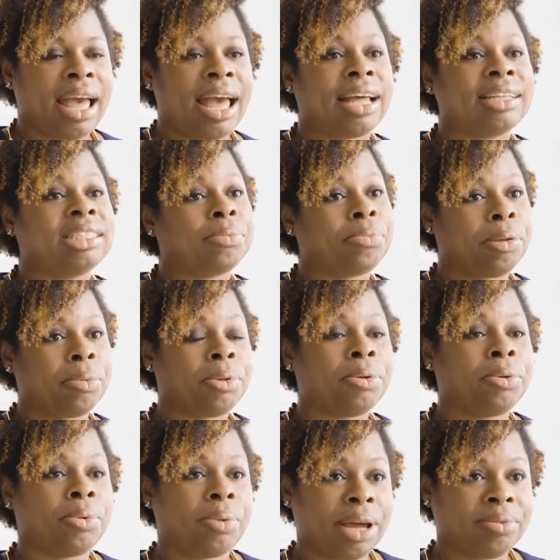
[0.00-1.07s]
And some people
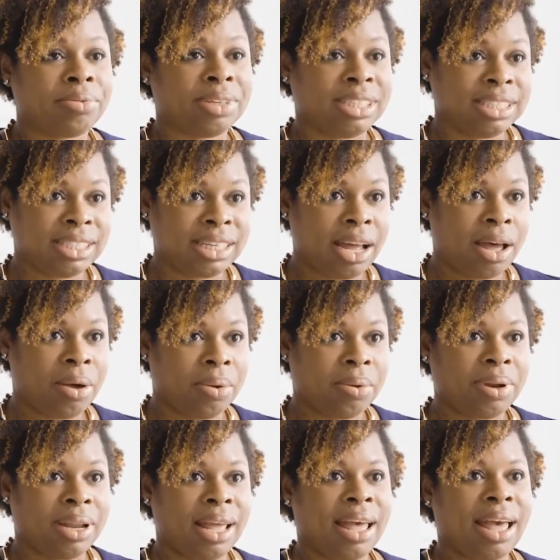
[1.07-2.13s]
who had reached
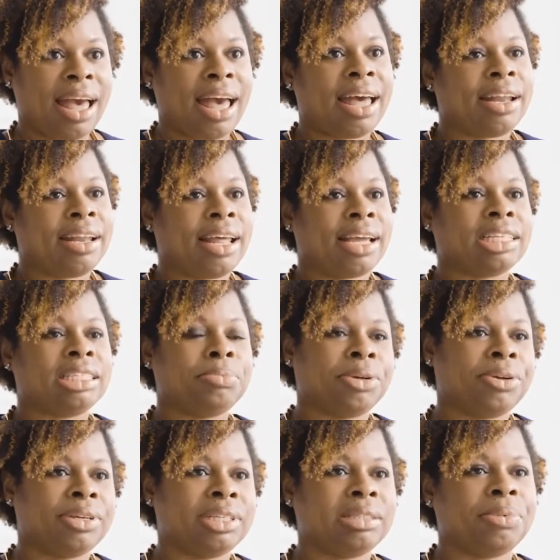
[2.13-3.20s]
out had
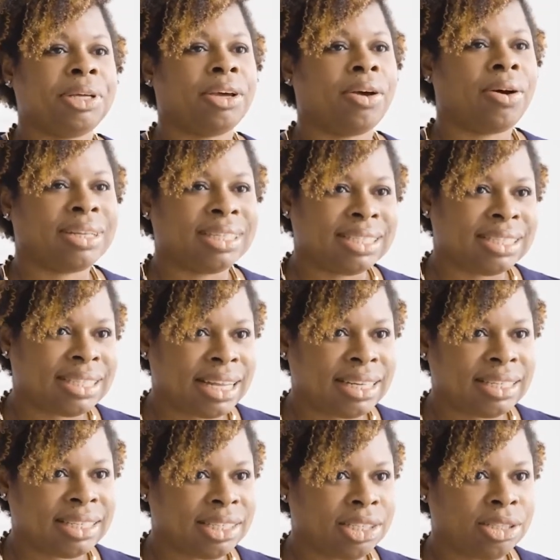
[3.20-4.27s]
experienced being
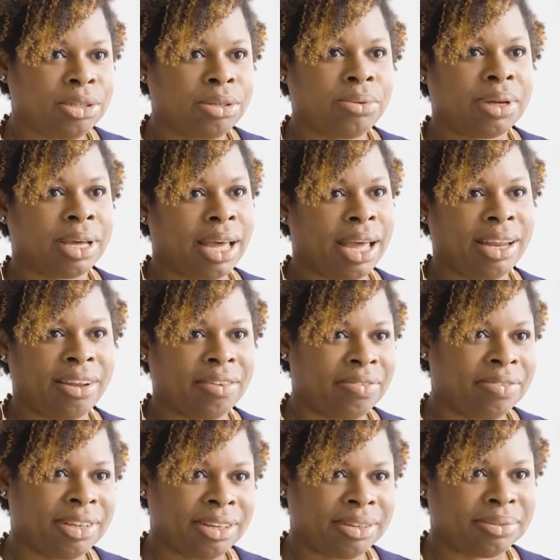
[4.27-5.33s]
condescended to and kind
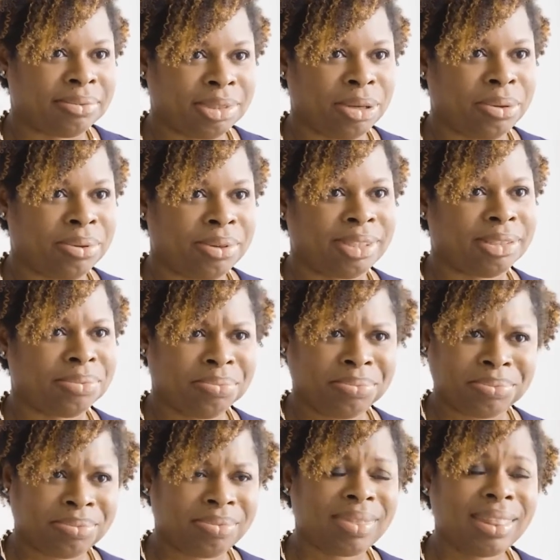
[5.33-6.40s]
of, told.
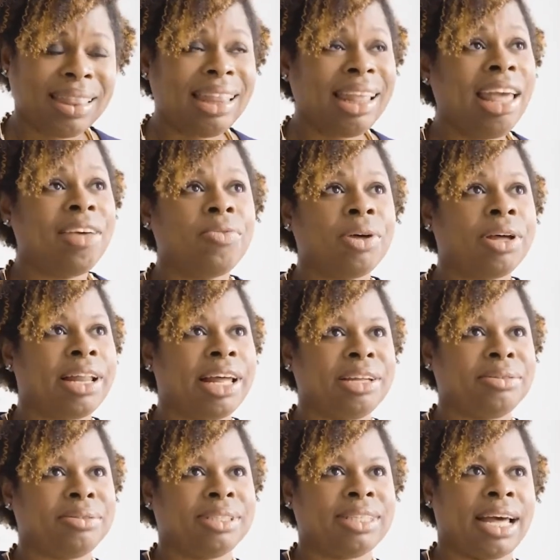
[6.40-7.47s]
I have one
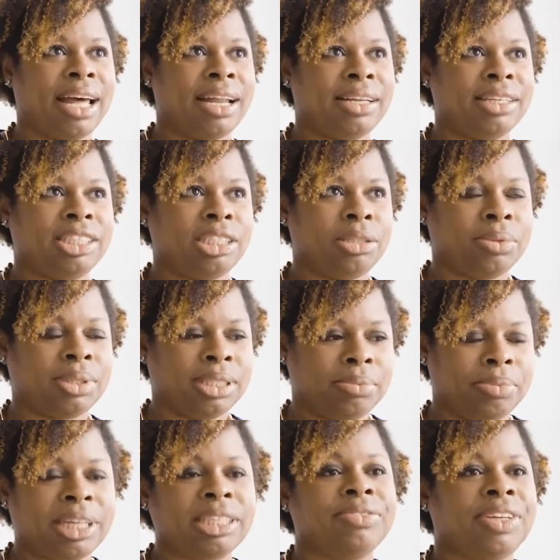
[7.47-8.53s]
client who said she was
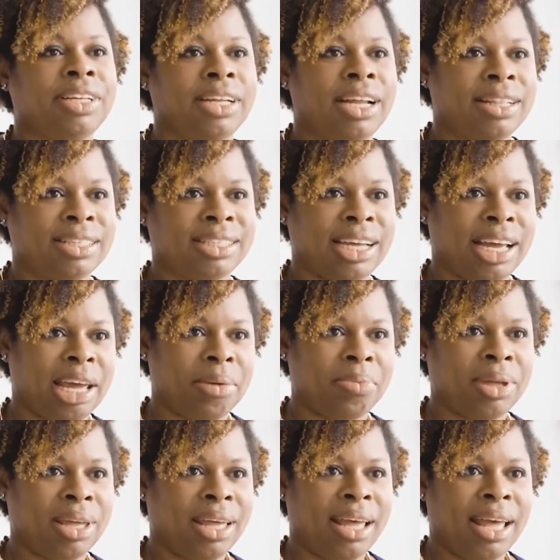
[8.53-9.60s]
breastfeeding at the time,
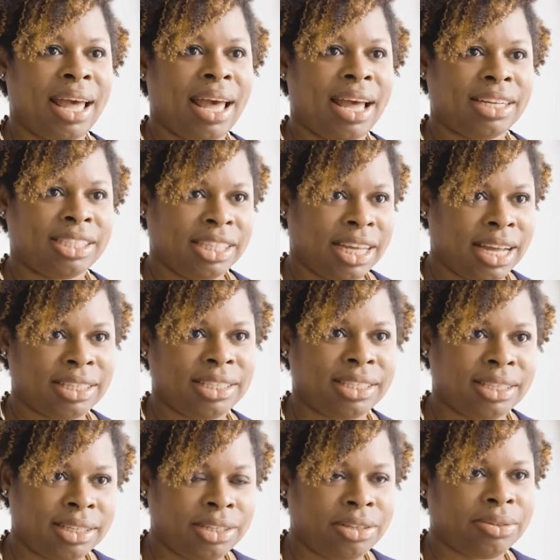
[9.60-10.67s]
and she had
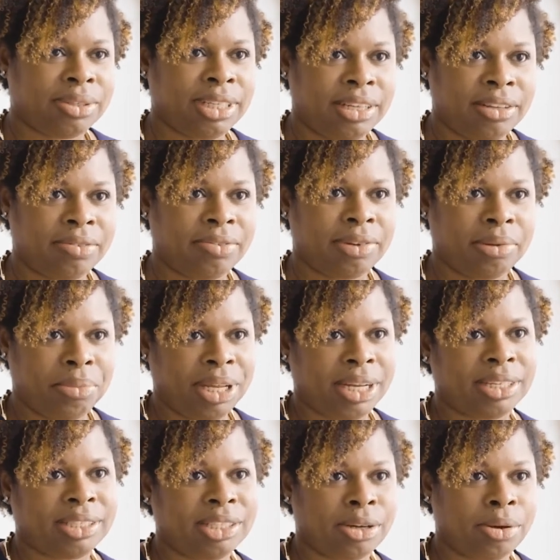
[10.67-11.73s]
to, leave a
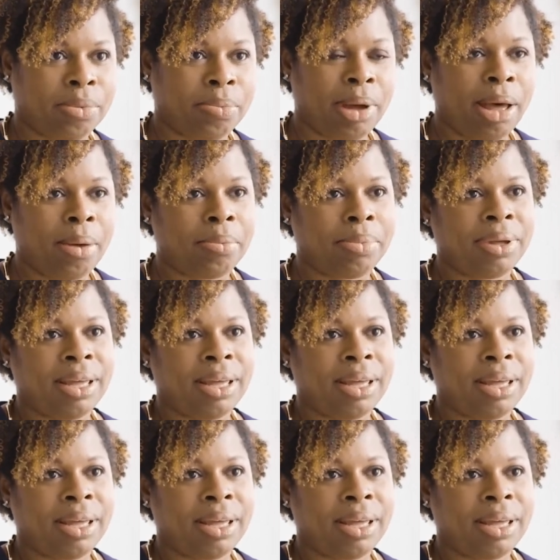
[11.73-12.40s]
meeting to go pump.